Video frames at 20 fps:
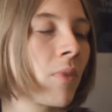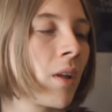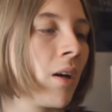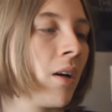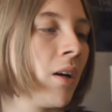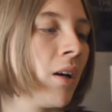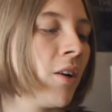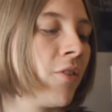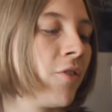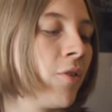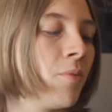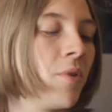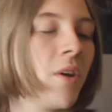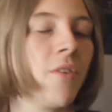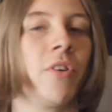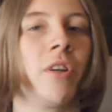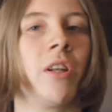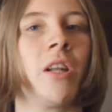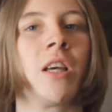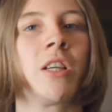uh, from
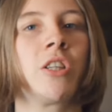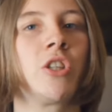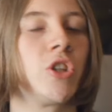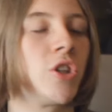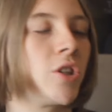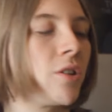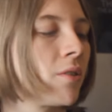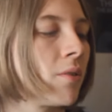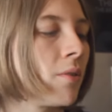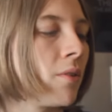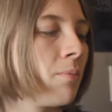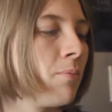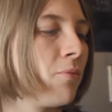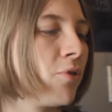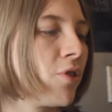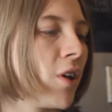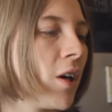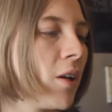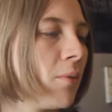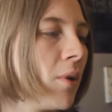David Lynch,
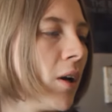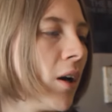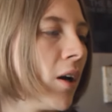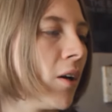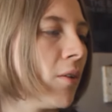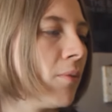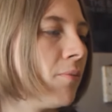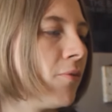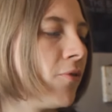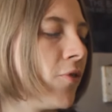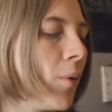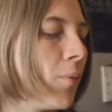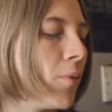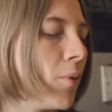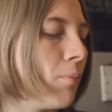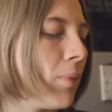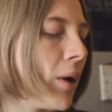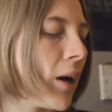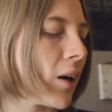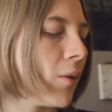set, uh, filmed
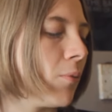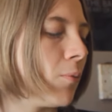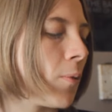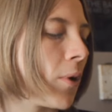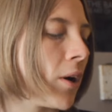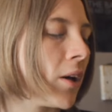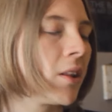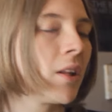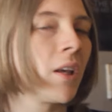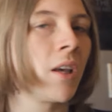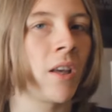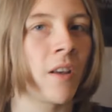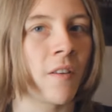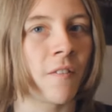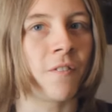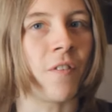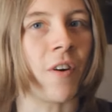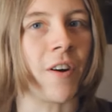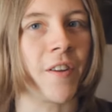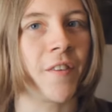in black and white,
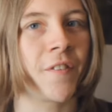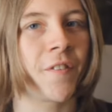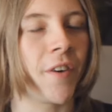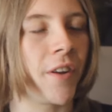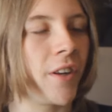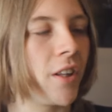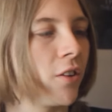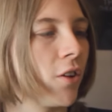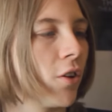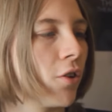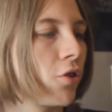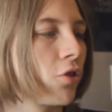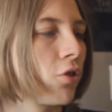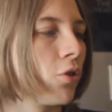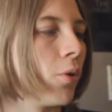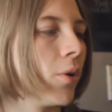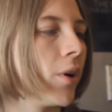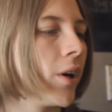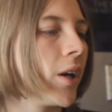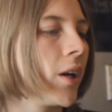very fitting to the
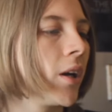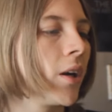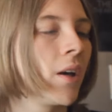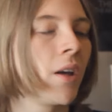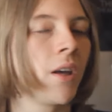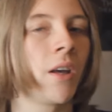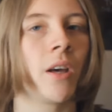story.